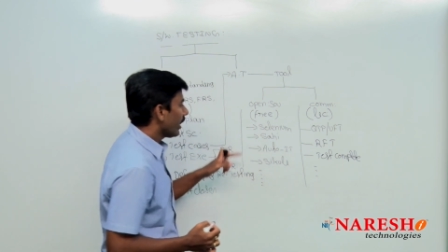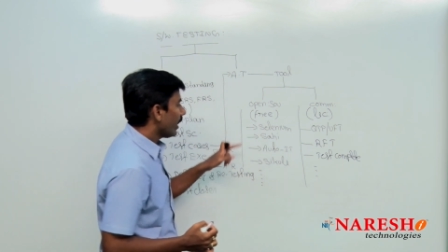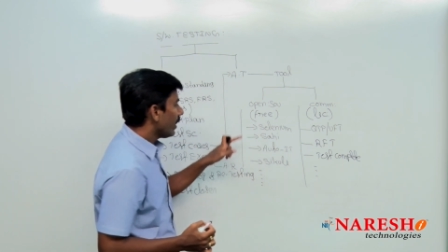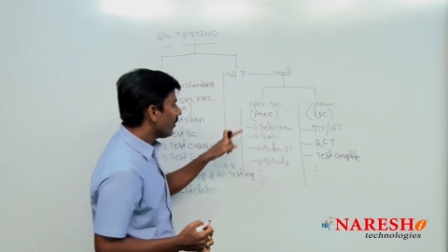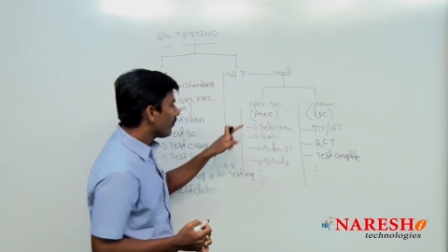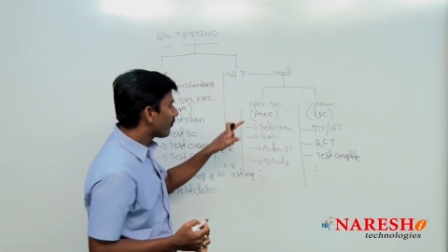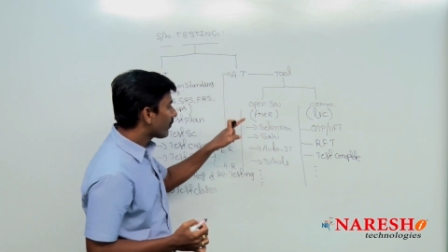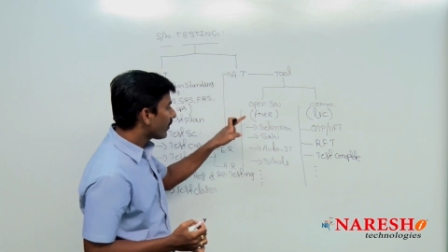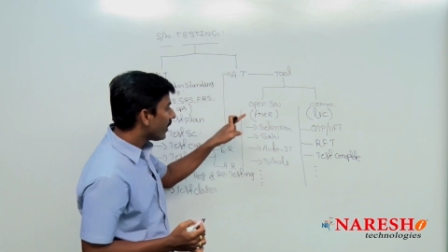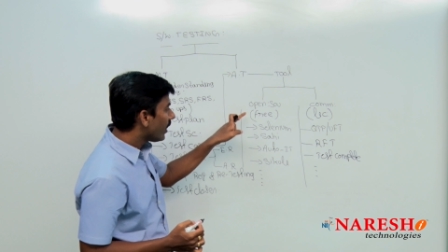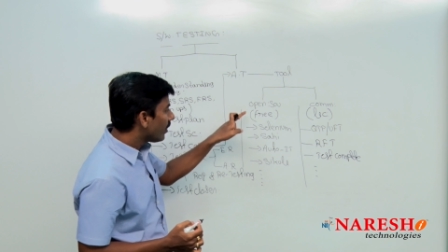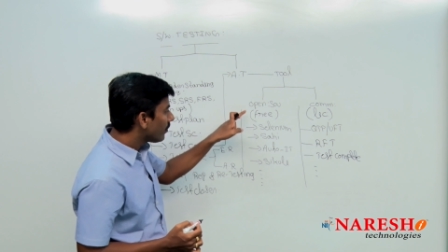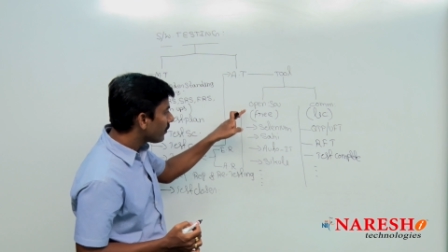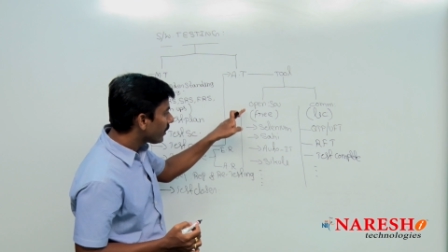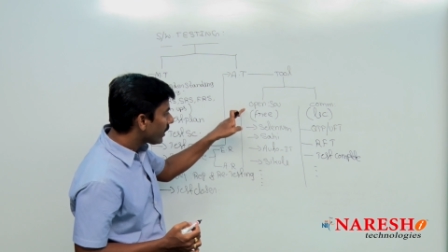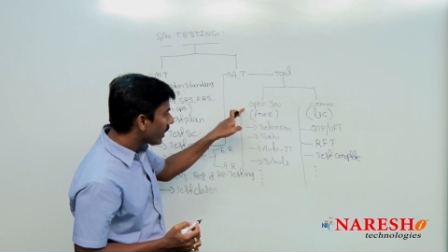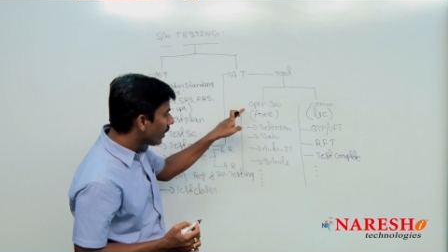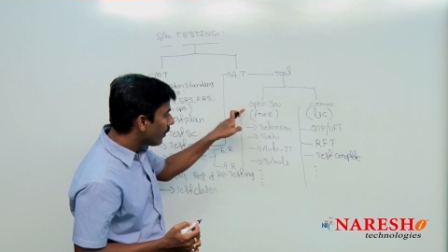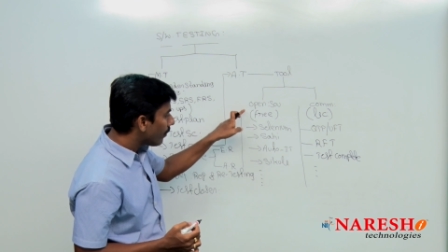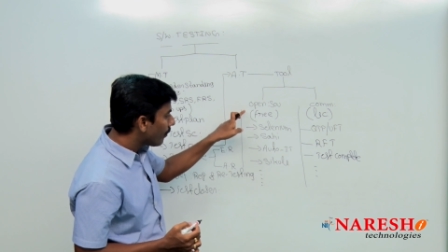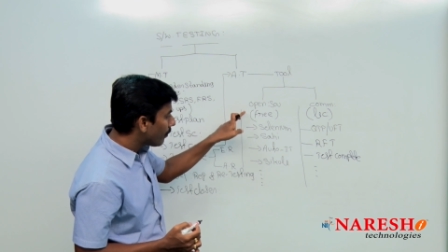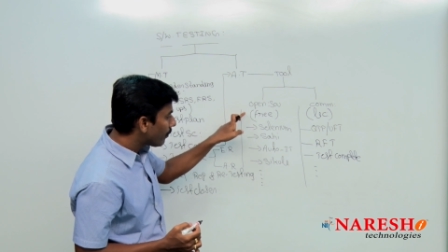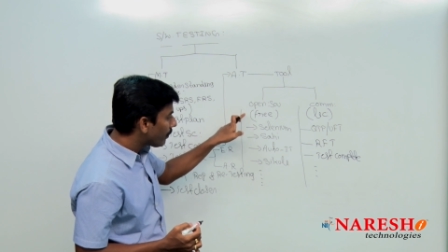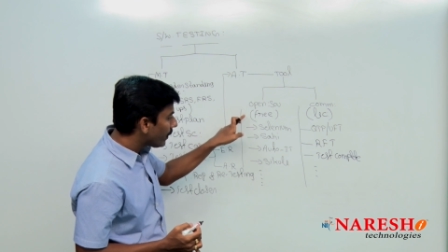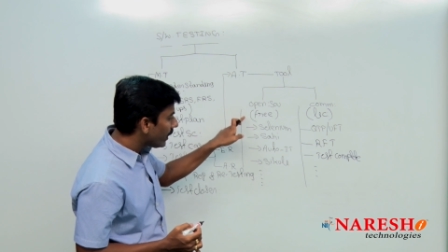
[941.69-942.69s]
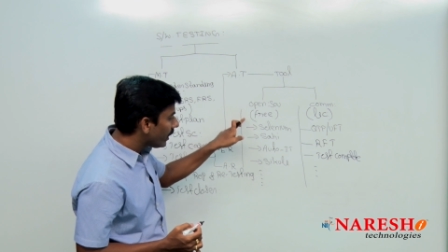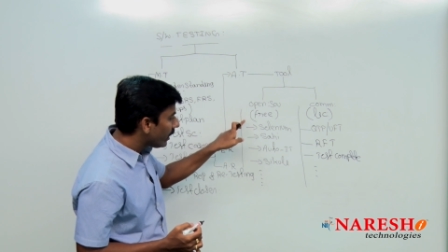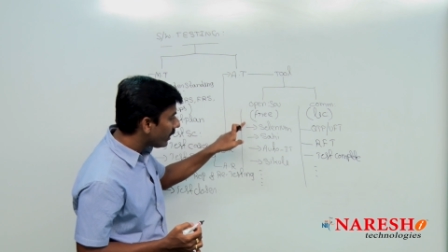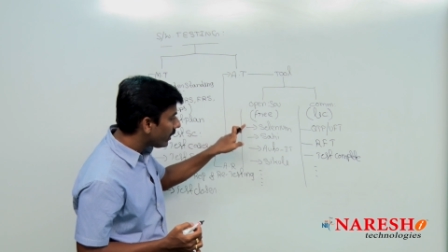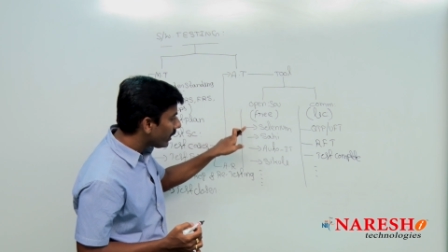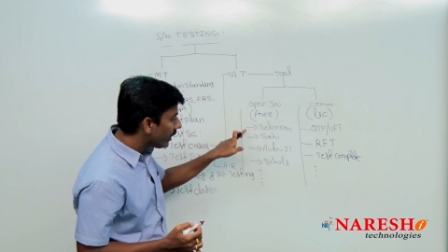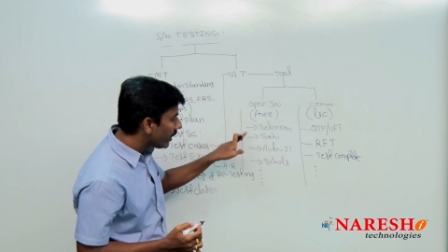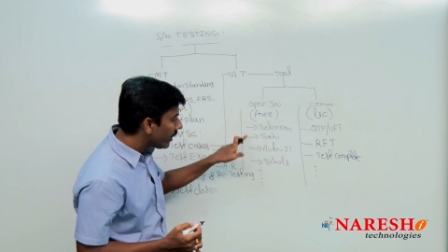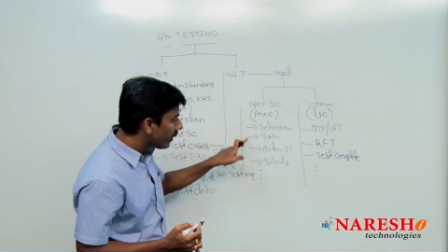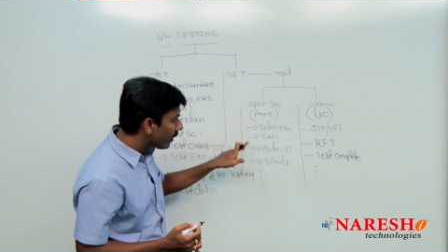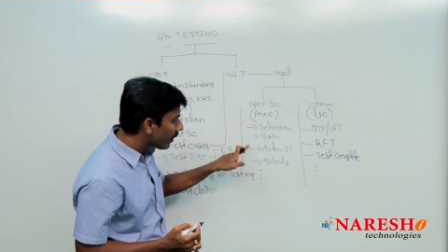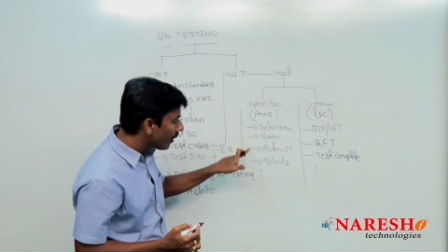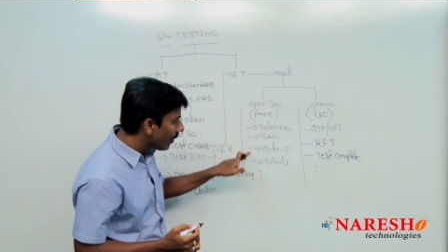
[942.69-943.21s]
If I'm
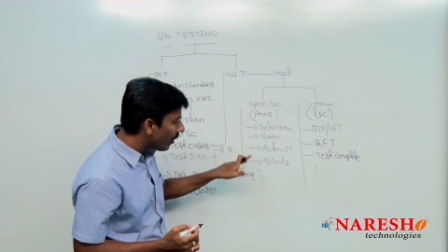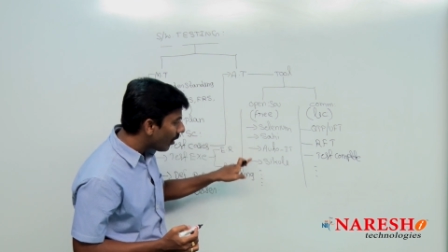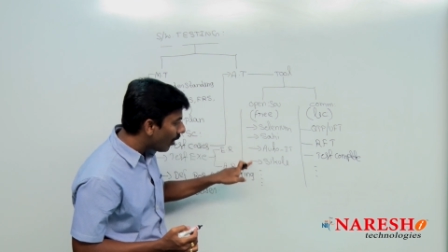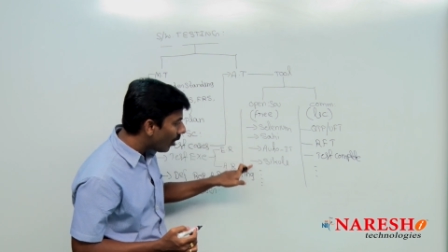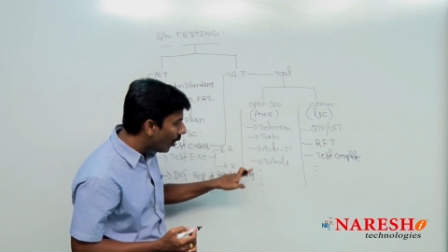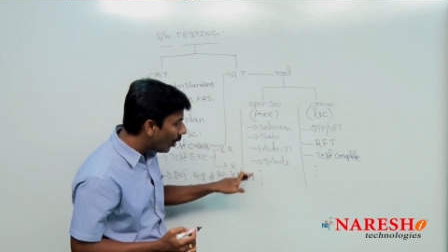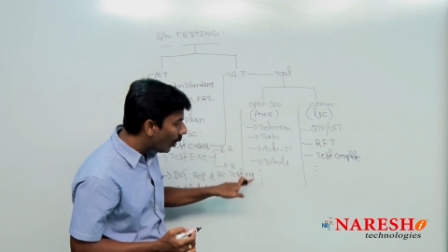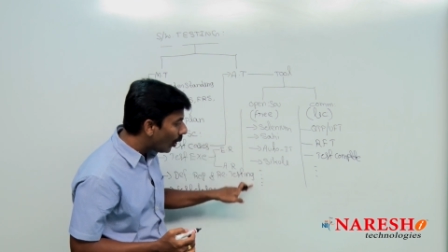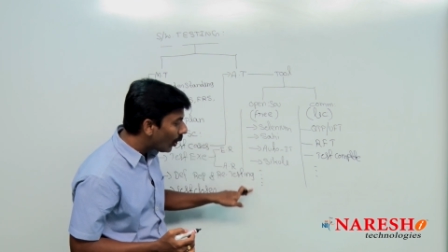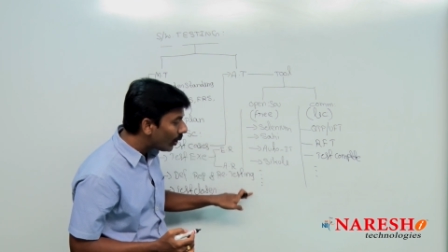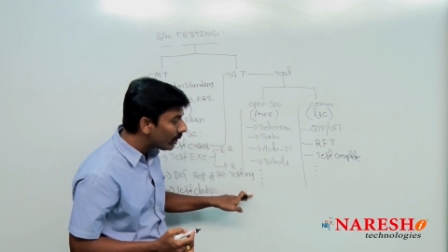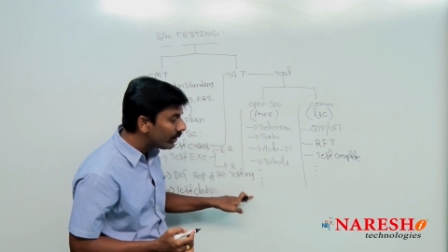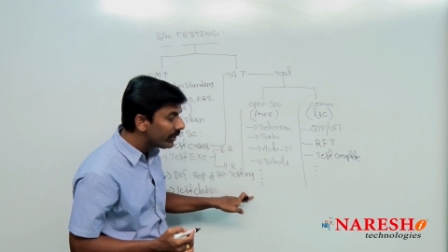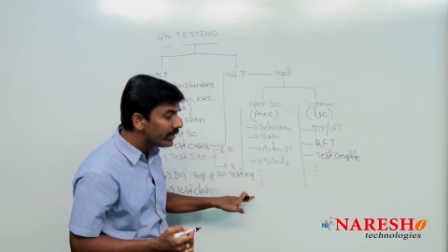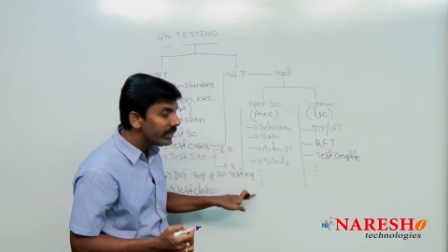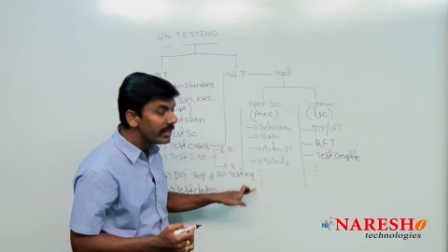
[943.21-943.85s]
comparing all